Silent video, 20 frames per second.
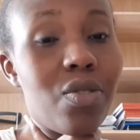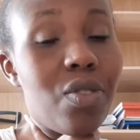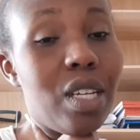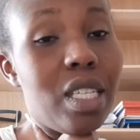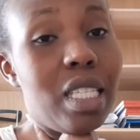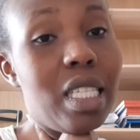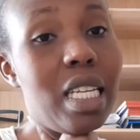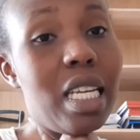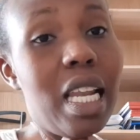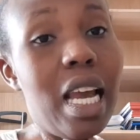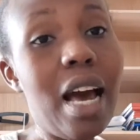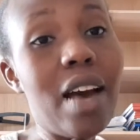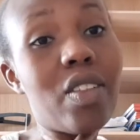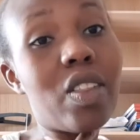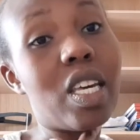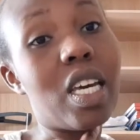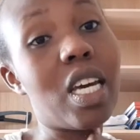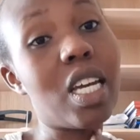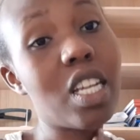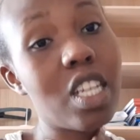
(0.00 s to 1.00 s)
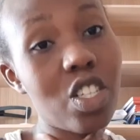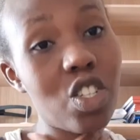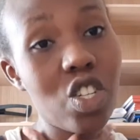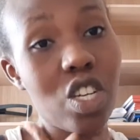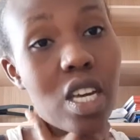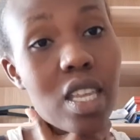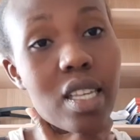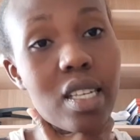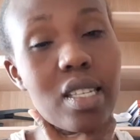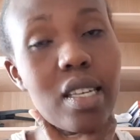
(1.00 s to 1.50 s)
if I still have the
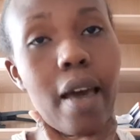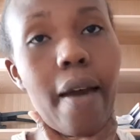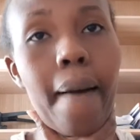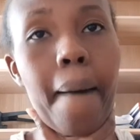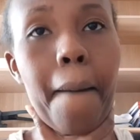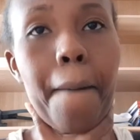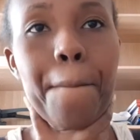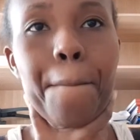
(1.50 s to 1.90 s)
energy and the psych,